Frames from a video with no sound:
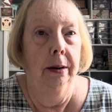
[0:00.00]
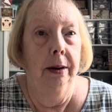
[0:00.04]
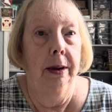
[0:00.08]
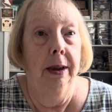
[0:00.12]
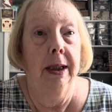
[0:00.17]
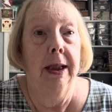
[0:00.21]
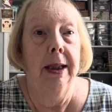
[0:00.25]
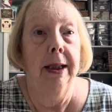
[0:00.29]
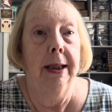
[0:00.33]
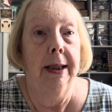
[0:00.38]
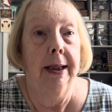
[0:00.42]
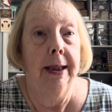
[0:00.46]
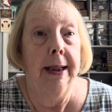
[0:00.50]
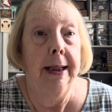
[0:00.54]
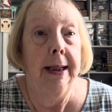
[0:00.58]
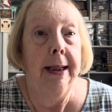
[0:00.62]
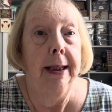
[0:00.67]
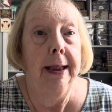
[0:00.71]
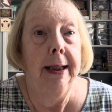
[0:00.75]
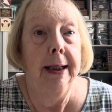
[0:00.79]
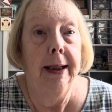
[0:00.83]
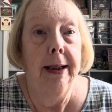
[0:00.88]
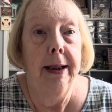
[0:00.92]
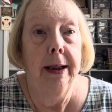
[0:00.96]
to
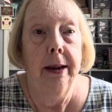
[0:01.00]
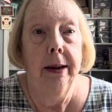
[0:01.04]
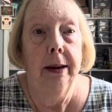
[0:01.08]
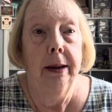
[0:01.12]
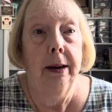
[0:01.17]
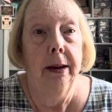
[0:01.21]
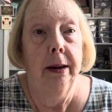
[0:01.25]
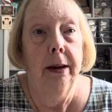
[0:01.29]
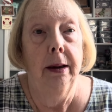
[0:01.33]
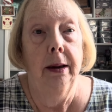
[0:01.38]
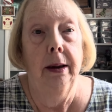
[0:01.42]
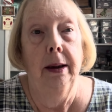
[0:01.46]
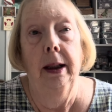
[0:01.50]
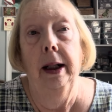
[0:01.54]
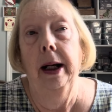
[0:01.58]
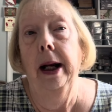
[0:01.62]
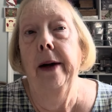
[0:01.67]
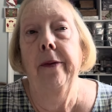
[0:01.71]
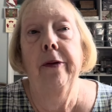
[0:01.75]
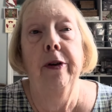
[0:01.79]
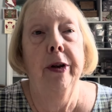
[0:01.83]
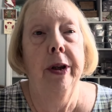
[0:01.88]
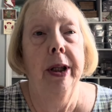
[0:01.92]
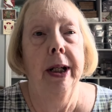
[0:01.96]
see
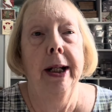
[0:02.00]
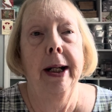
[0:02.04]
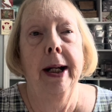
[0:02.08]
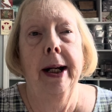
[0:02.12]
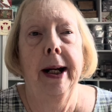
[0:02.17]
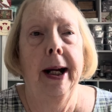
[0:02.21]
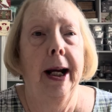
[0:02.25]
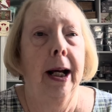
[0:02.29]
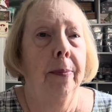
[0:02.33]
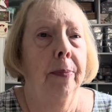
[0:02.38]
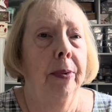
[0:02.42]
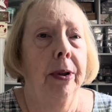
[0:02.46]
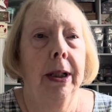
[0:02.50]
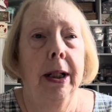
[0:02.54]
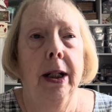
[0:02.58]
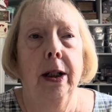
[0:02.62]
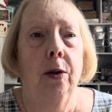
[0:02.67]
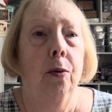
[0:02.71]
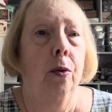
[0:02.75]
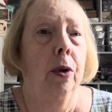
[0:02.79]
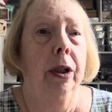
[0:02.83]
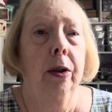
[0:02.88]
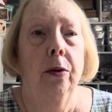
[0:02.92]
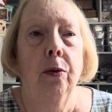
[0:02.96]
everything that happened, I
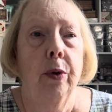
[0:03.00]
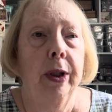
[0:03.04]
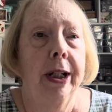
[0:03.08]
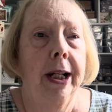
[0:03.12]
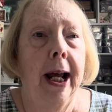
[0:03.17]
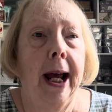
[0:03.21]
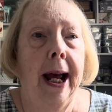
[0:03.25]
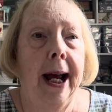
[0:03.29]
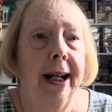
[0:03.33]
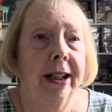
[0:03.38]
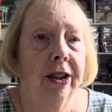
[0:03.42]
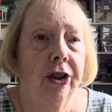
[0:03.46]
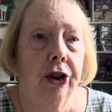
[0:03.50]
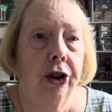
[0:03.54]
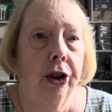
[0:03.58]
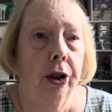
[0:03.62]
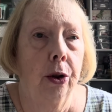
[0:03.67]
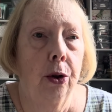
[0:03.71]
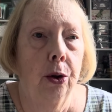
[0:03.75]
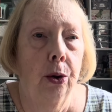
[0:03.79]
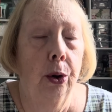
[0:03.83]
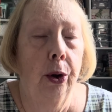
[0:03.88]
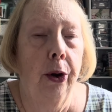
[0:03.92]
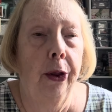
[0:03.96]
don't want to rehash the
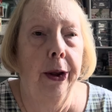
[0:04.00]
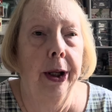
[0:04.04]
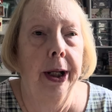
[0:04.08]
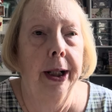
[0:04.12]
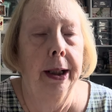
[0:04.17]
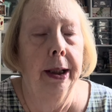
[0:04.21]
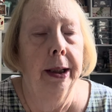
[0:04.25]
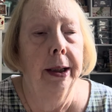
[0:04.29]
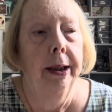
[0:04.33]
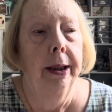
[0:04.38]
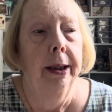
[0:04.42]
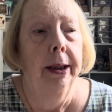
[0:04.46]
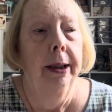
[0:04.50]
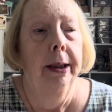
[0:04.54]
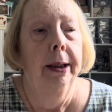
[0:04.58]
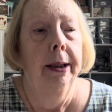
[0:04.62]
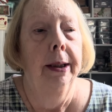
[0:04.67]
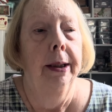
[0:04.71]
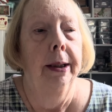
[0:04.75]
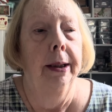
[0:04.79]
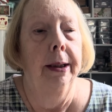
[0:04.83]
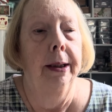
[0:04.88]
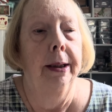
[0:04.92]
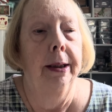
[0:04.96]
whole thing.
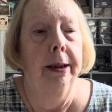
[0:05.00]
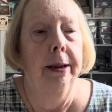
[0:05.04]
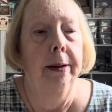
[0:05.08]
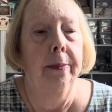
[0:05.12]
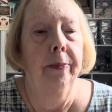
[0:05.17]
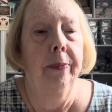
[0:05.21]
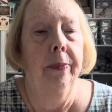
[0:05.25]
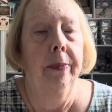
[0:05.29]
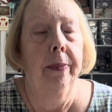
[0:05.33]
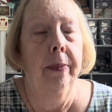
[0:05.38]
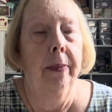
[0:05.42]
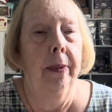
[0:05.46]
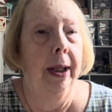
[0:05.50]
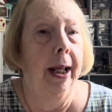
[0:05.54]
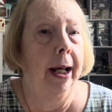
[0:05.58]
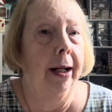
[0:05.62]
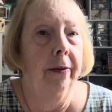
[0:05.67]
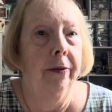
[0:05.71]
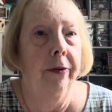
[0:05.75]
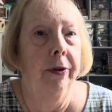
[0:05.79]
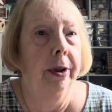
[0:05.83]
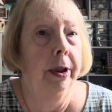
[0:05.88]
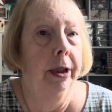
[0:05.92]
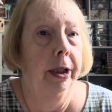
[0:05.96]

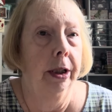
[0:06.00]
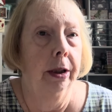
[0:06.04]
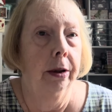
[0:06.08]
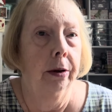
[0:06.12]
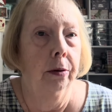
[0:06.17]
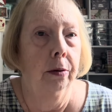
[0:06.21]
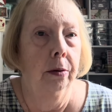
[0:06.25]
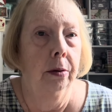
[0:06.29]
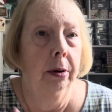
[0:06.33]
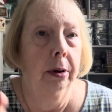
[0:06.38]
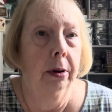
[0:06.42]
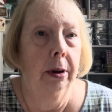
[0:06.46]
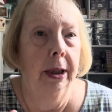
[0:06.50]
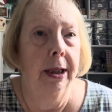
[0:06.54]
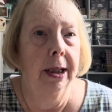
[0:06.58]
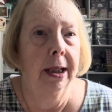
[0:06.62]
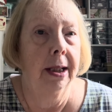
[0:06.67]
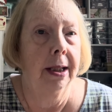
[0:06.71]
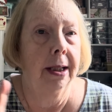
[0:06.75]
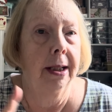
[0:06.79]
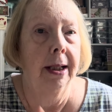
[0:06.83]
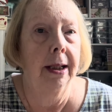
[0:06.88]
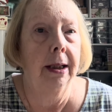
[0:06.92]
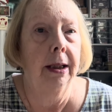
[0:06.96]
That video is
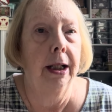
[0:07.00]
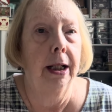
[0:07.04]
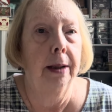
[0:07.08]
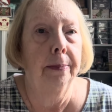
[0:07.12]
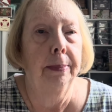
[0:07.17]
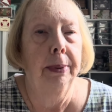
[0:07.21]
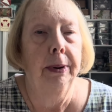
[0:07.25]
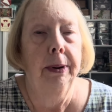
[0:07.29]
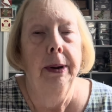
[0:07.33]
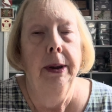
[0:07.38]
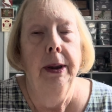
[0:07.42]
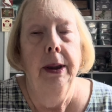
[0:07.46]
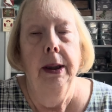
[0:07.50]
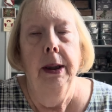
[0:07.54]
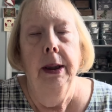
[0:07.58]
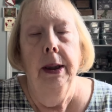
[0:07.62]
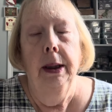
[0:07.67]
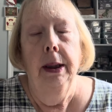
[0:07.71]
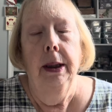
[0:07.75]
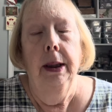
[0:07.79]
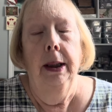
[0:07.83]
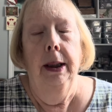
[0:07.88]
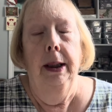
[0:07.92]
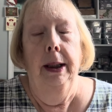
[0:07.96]
still up,
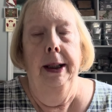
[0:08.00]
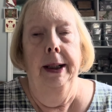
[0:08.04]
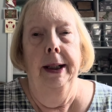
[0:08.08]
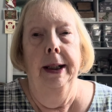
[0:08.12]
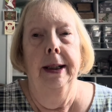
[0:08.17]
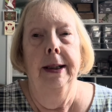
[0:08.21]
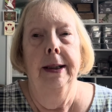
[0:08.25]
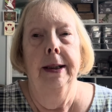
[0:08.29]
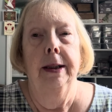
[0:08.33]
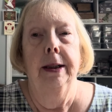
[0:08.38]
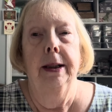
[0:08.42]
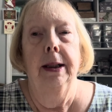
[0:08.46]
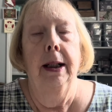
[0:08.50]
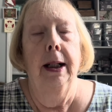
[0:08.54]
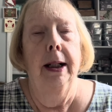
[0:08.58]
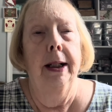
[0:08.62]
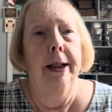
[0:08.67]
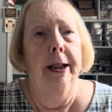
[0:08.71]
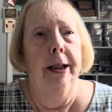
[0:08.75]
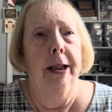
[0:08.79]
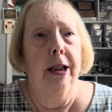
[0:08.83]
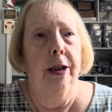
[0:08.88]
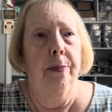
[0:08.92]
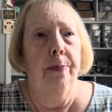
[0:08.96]
and I
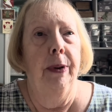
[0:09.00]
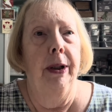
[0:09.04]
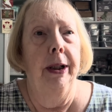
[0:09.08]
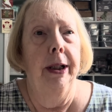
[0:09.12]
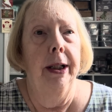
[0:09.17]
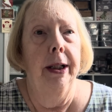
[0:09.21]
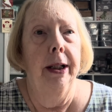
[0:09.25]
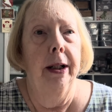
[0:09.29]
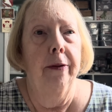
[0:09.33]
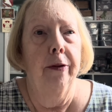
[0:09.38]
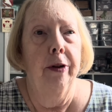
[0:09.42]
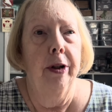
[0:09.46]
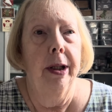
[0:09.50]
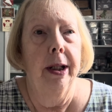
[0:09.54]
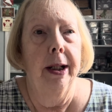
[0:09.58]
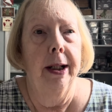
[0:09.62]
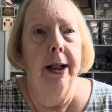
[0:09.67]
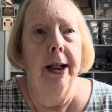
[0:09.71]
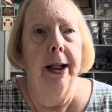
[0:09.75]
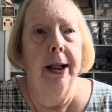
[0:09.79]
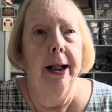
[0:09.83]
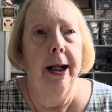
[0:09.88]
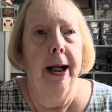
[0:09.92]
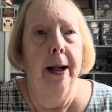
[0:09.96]
explain everything
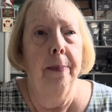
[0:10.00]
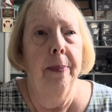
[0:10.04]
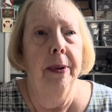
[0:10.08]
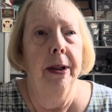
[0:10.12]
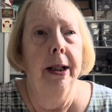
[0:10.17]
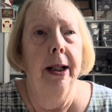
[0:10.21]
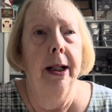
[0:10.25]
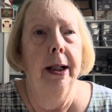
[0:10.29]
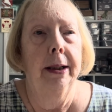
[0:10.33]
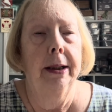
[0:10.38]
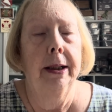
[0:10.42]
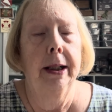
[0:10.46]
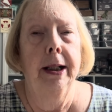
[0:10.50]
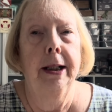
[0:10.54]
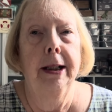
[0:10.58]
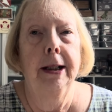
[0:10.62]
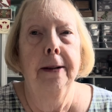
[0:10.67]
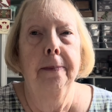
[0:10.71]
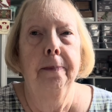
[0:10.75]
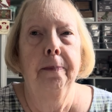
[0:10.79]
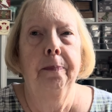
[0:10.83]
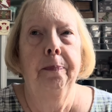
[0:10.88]
that happened that day.